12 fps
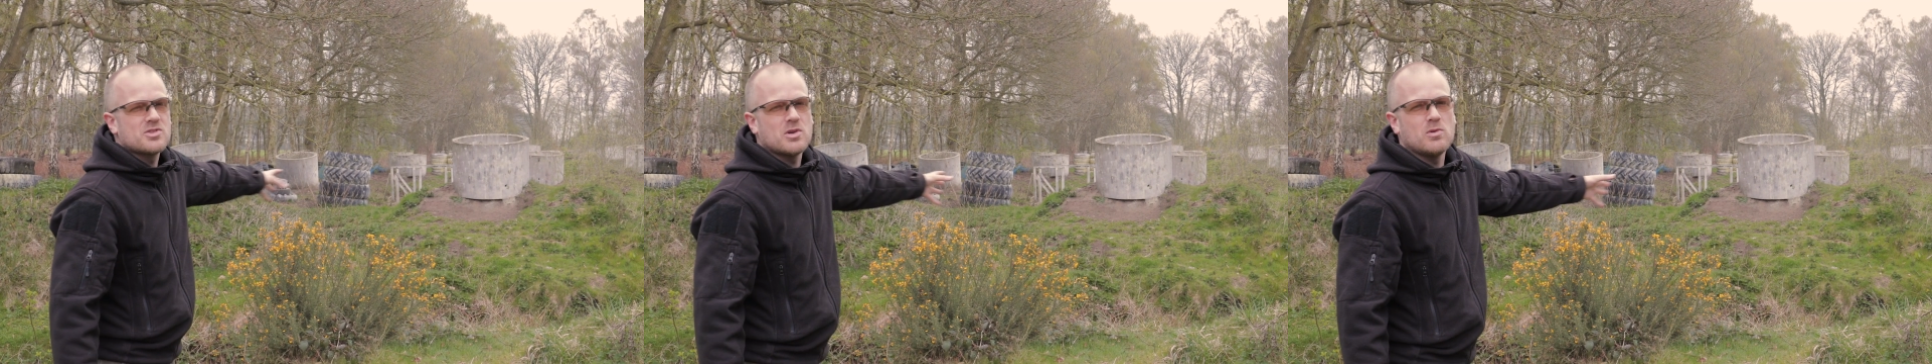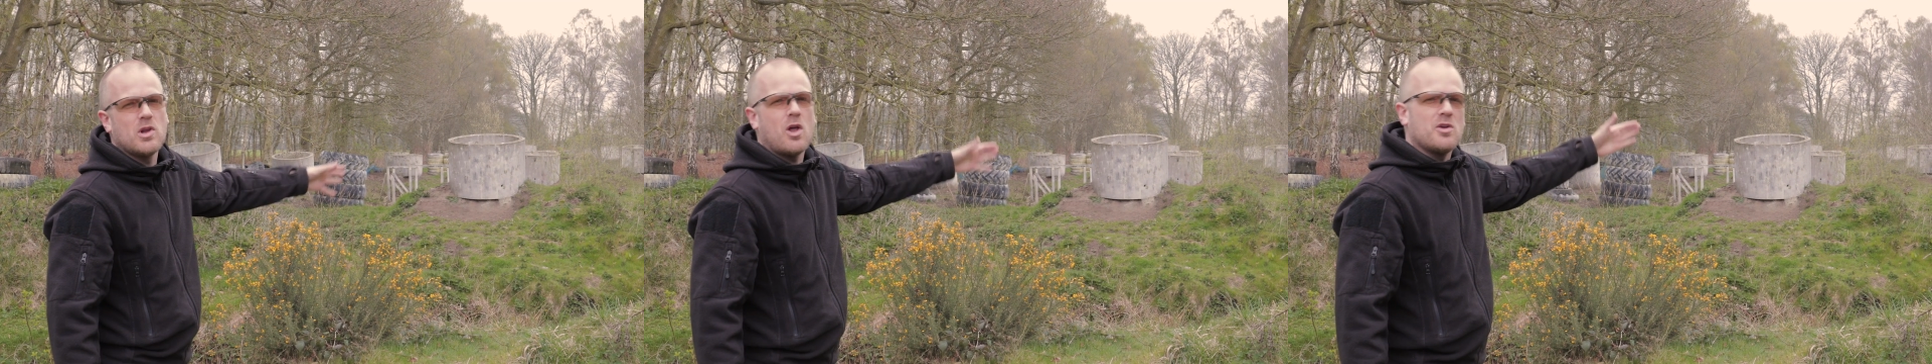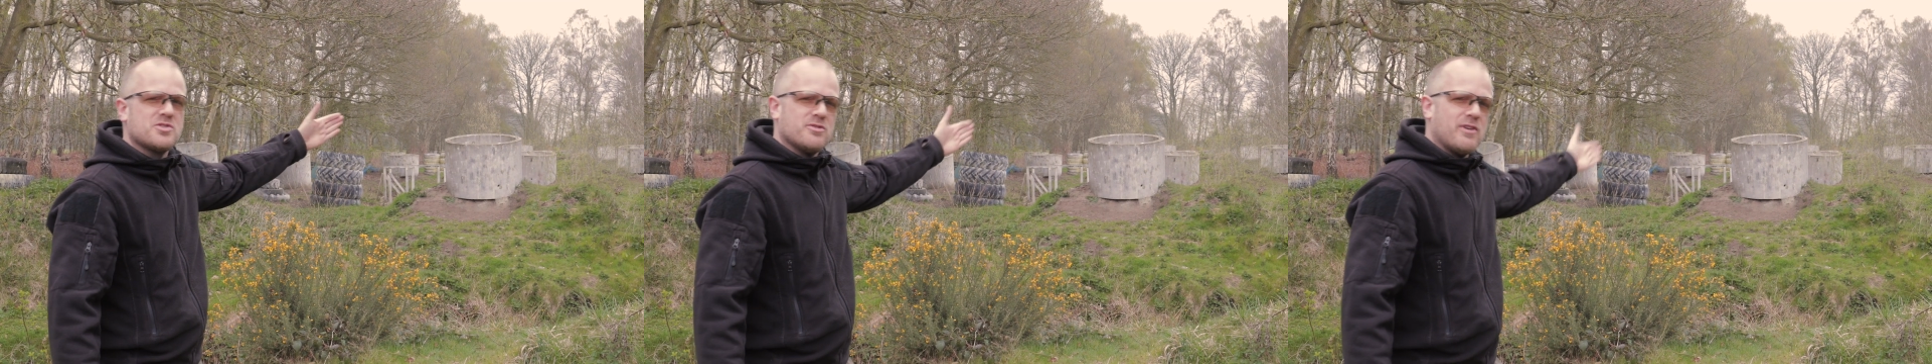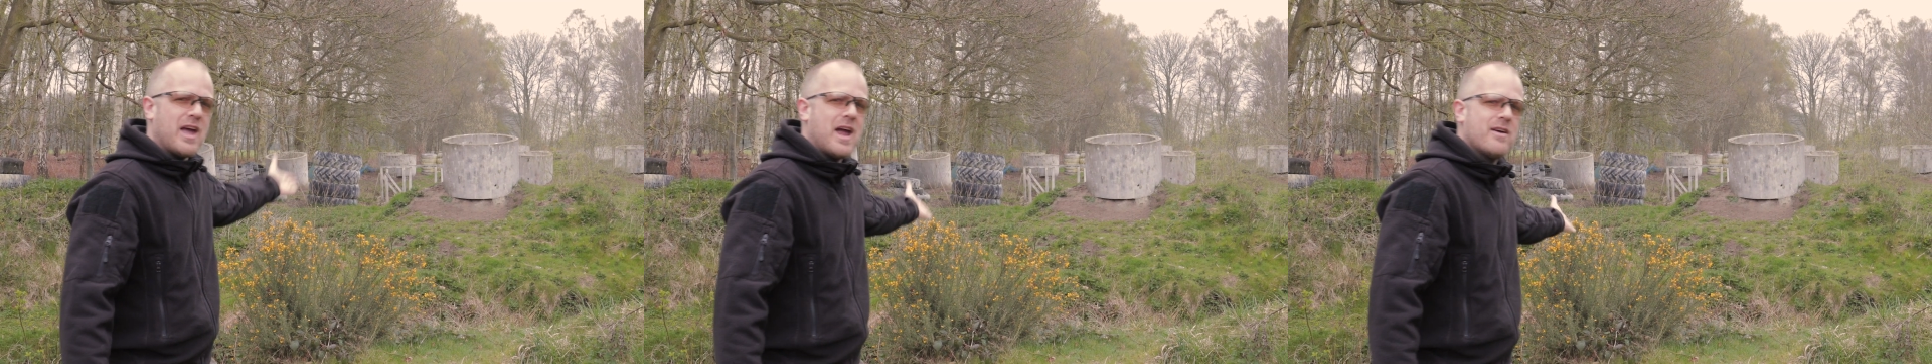So lots
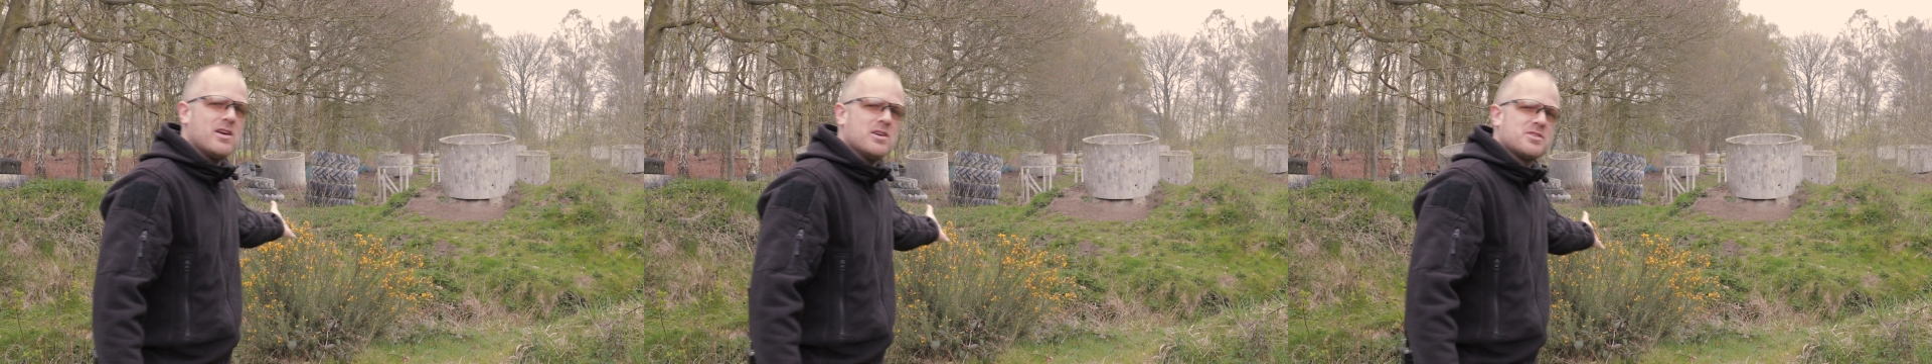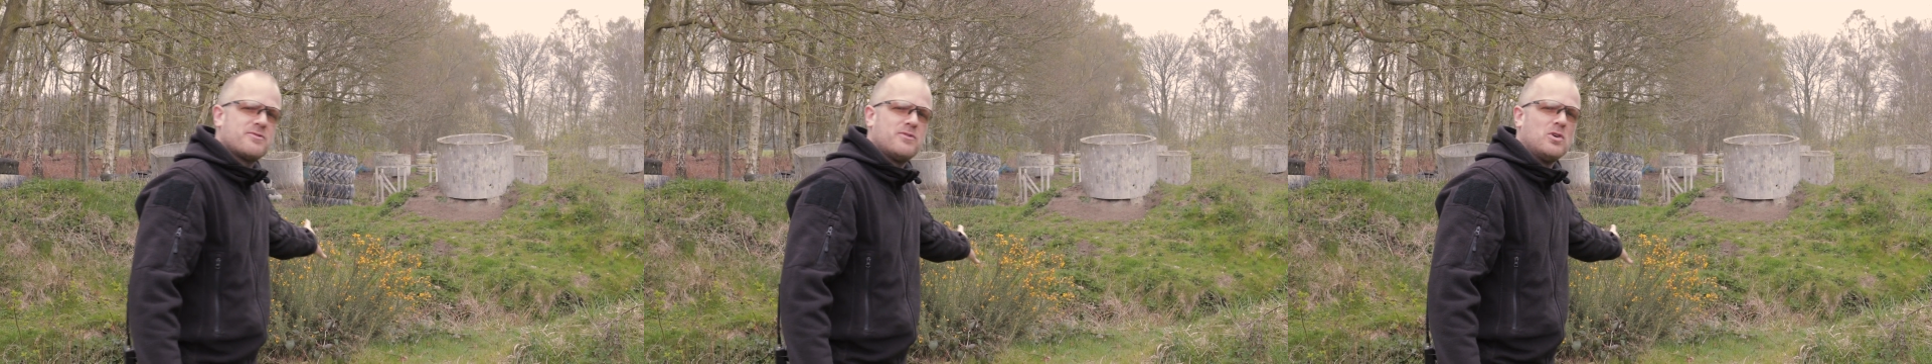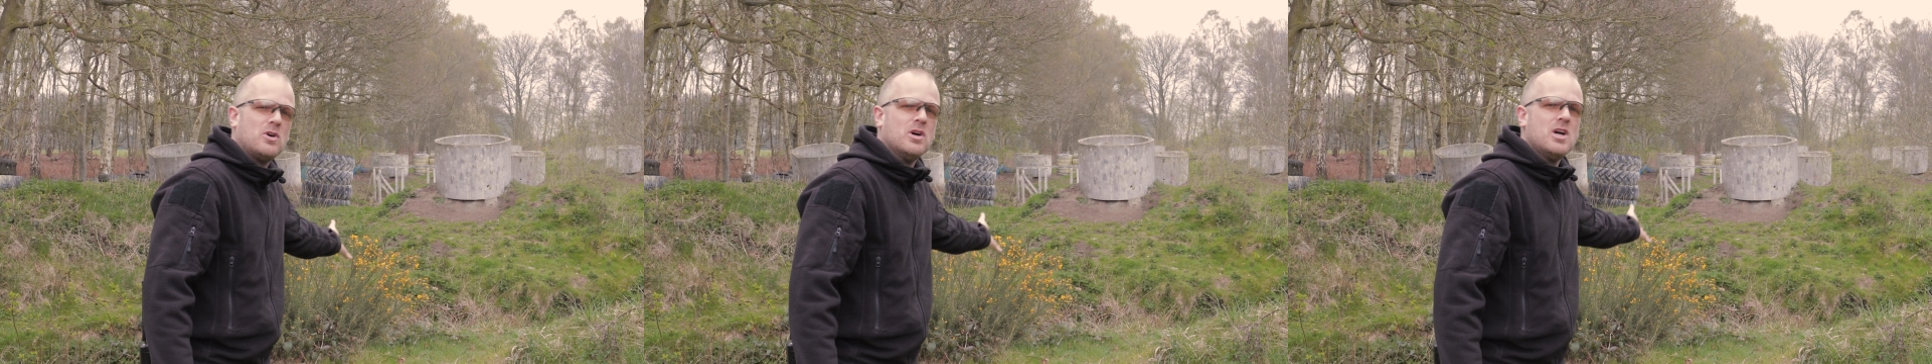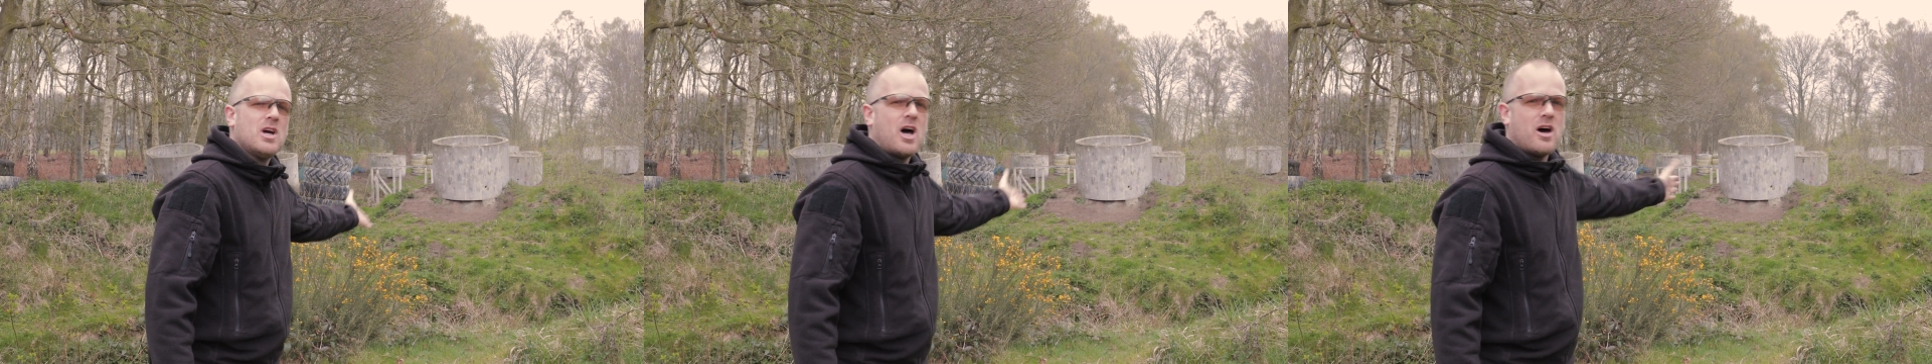of areas for
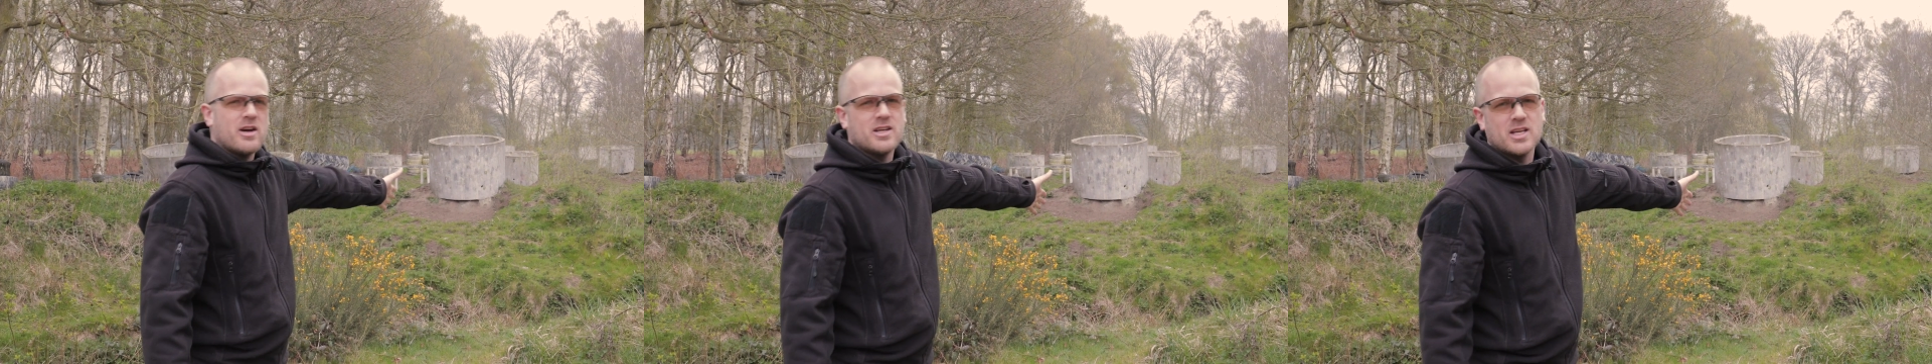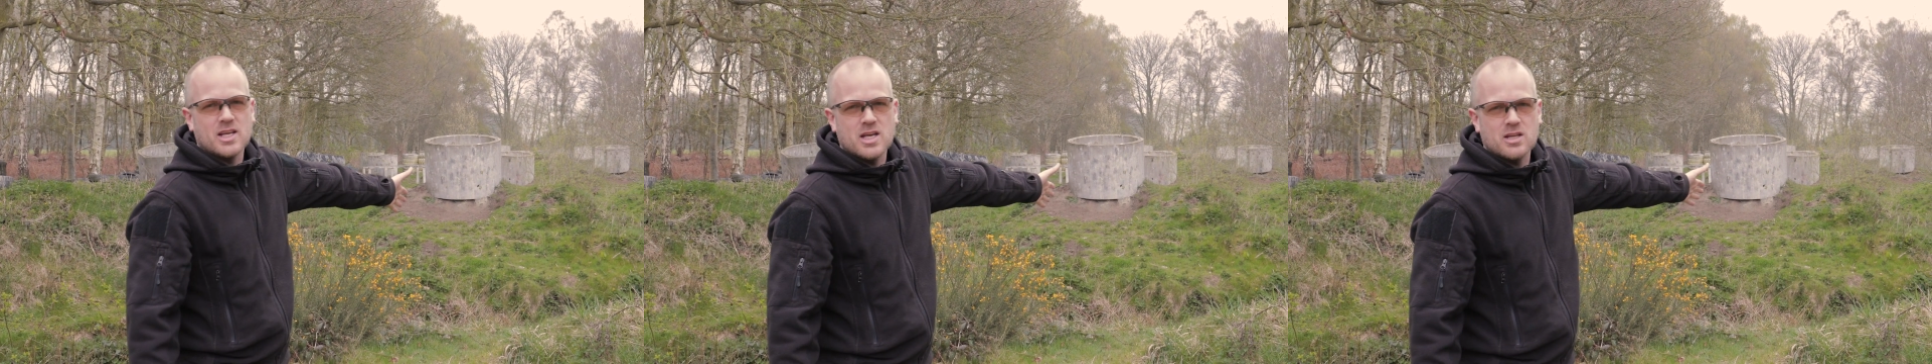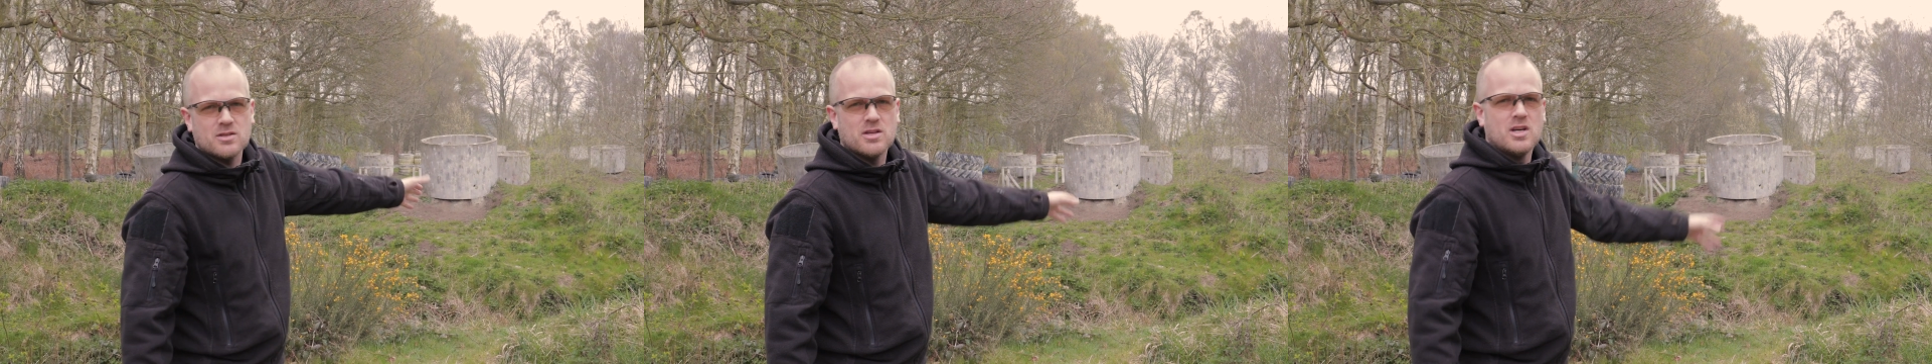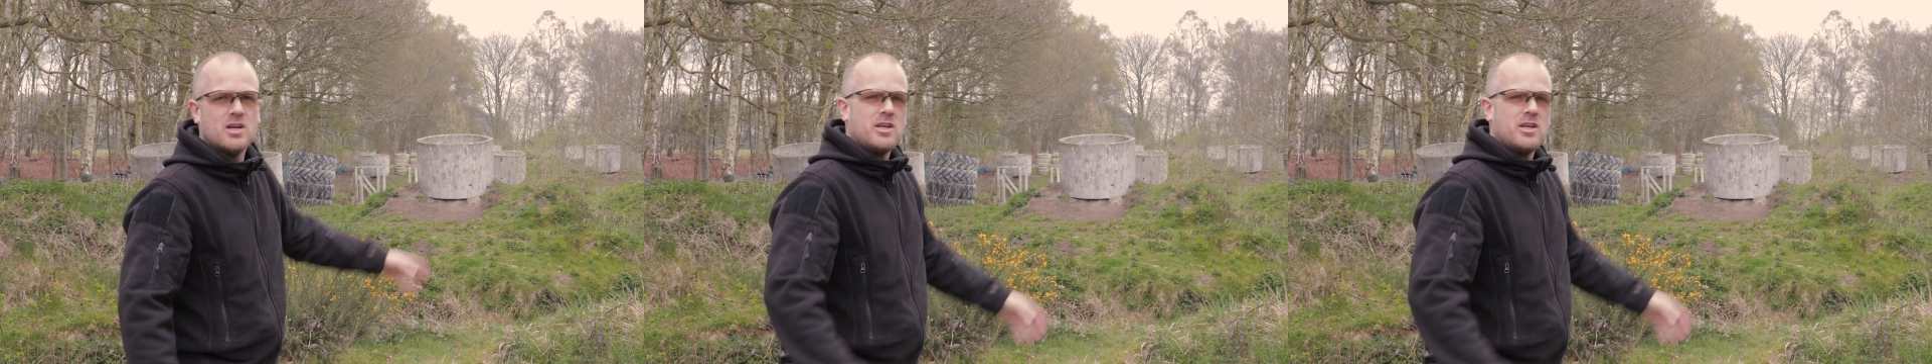hiding in